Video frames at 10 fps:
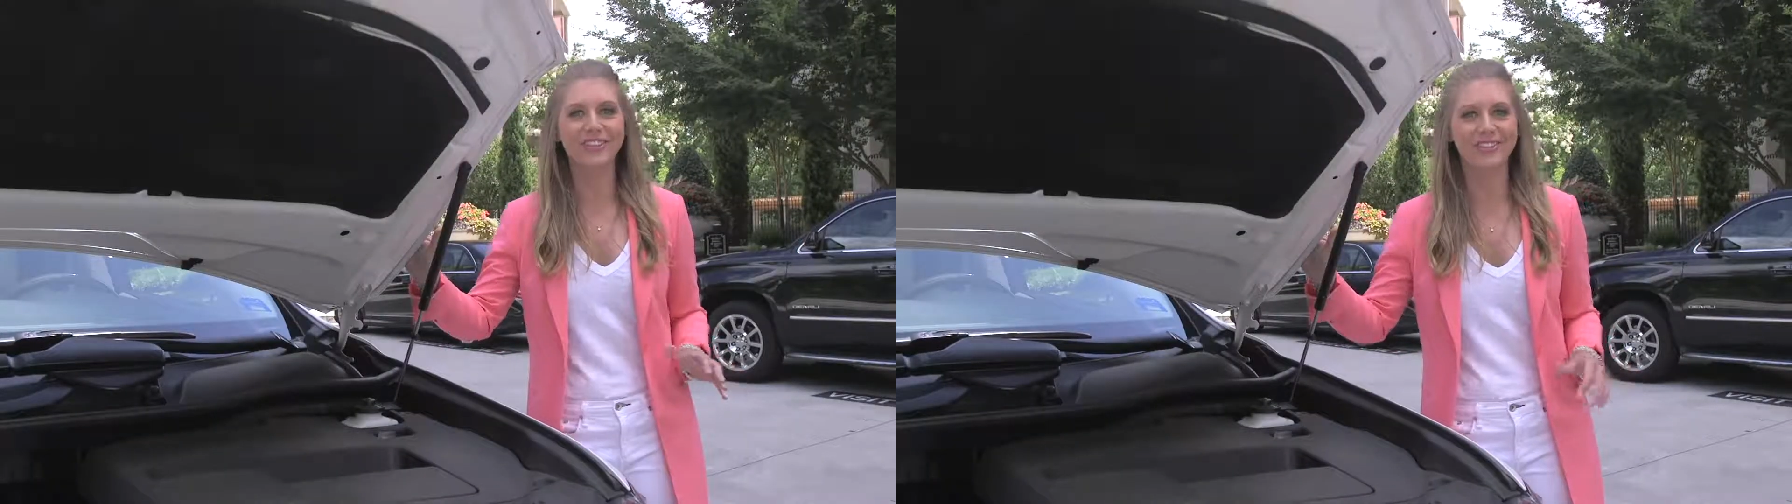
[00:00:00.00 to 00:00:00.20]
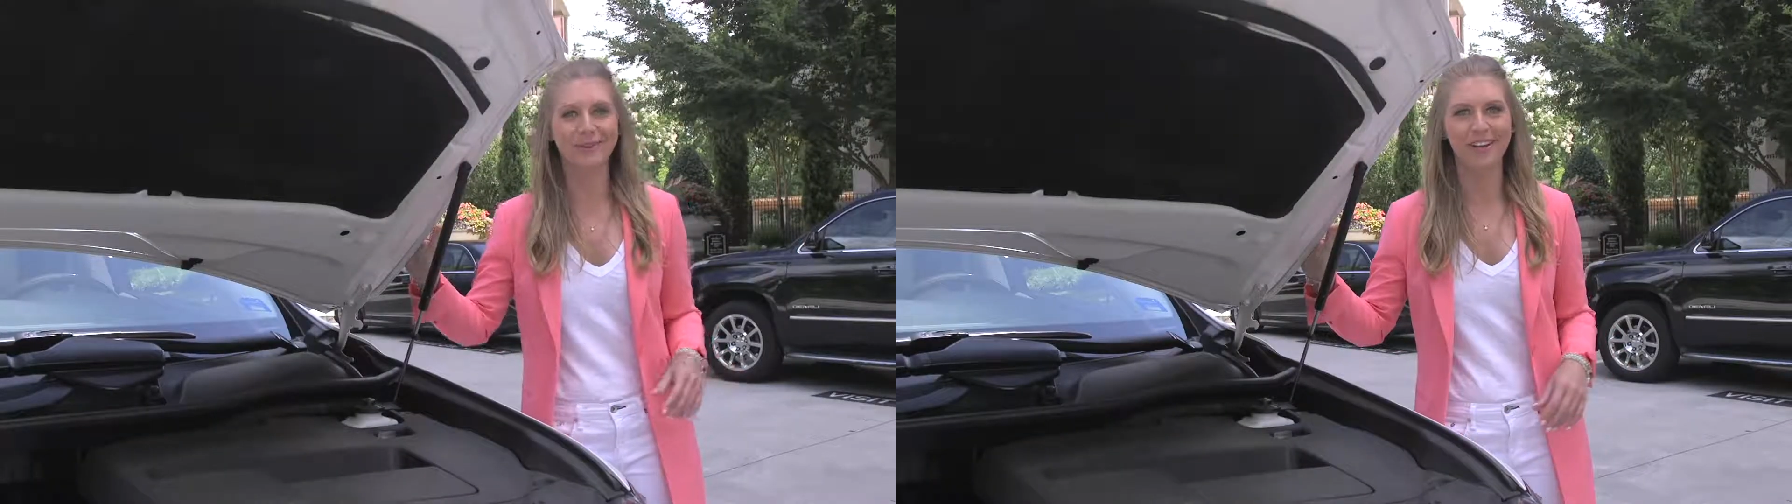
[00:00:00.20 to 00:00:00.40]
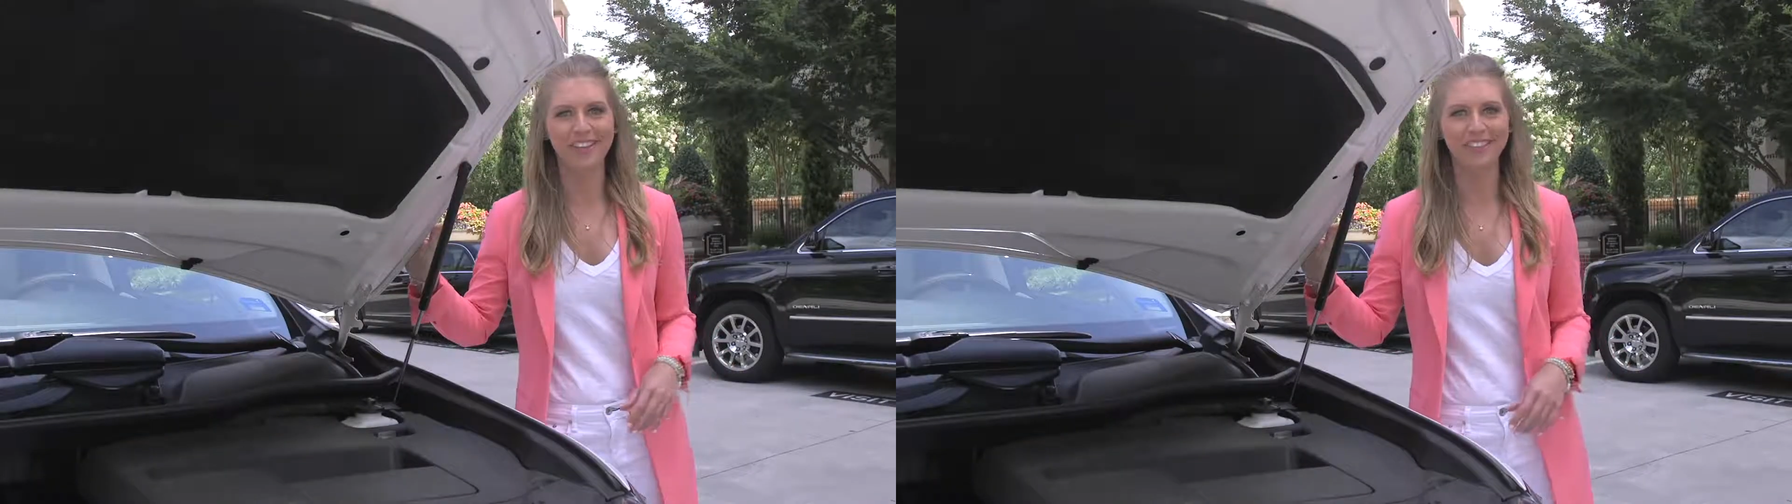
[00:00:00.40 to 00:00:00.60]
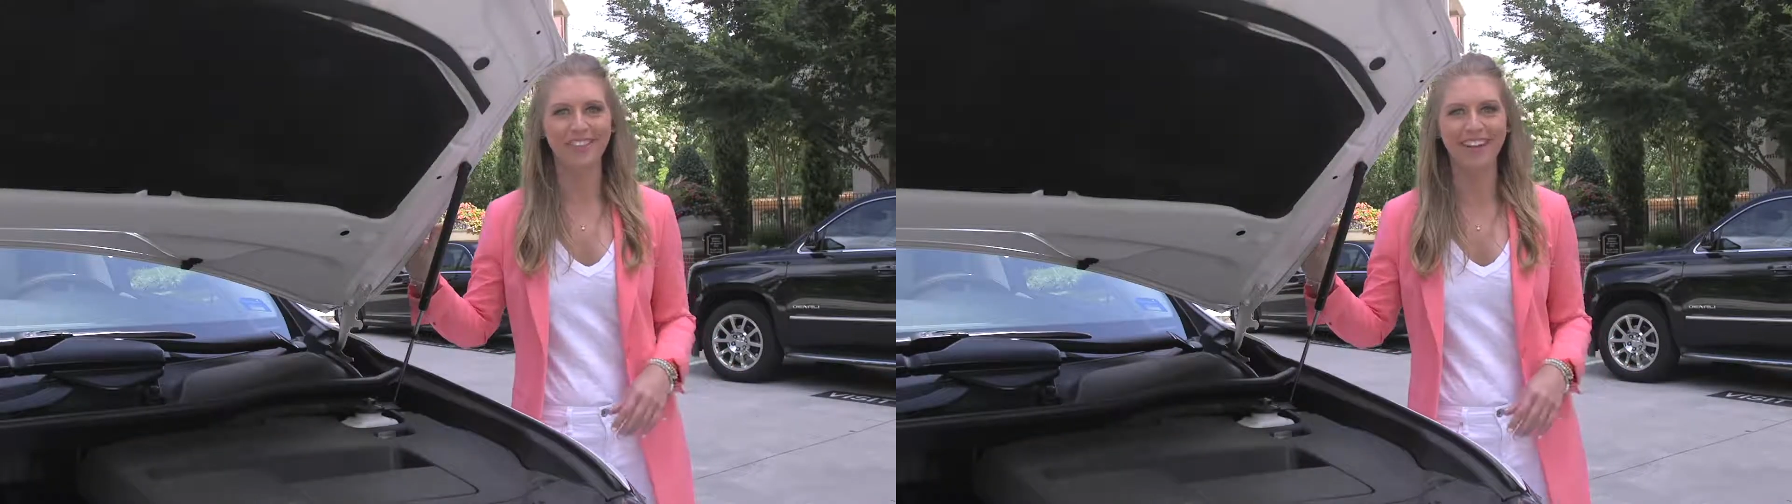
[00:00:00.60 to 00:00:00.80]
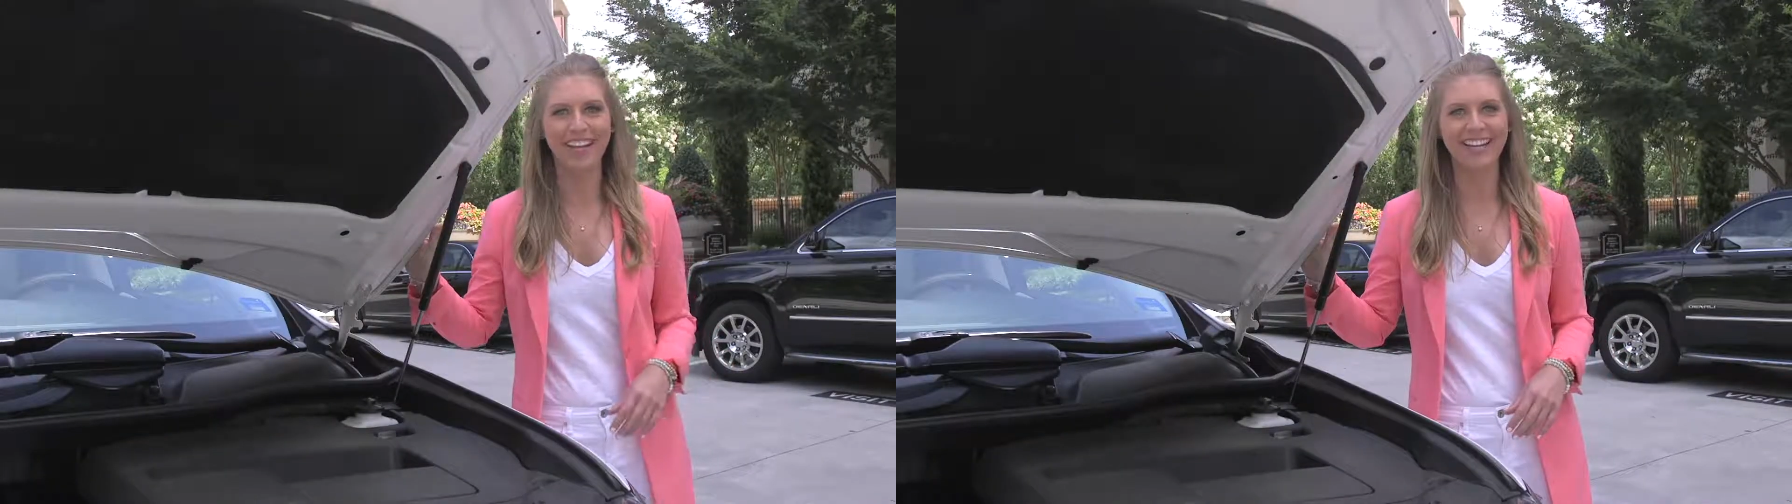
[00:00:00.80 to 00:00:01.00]

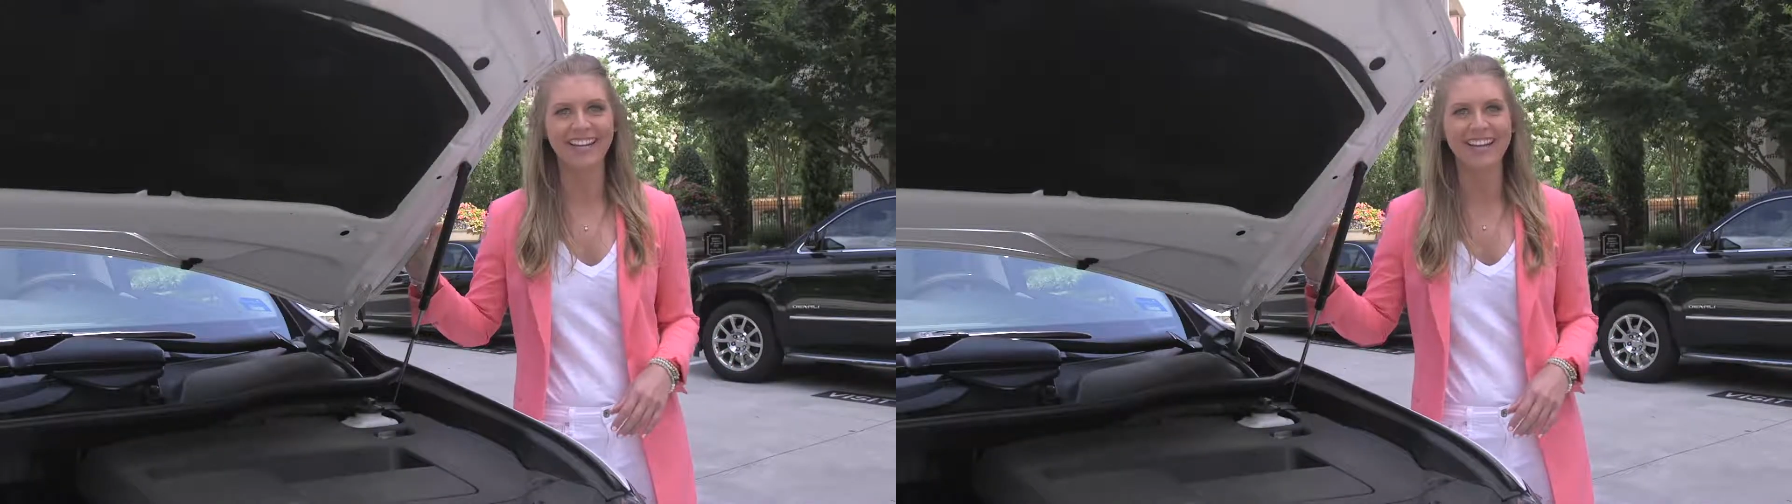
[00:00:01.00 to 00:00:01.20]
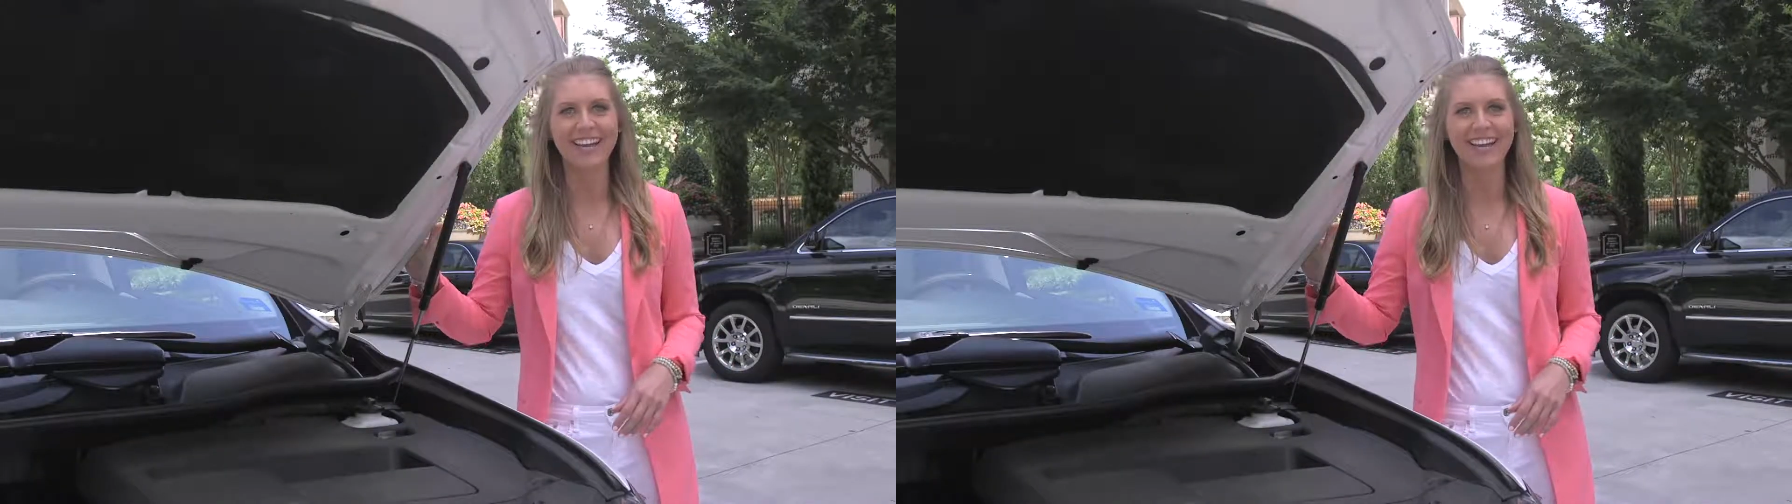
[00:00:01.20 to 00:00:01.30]
situation, right?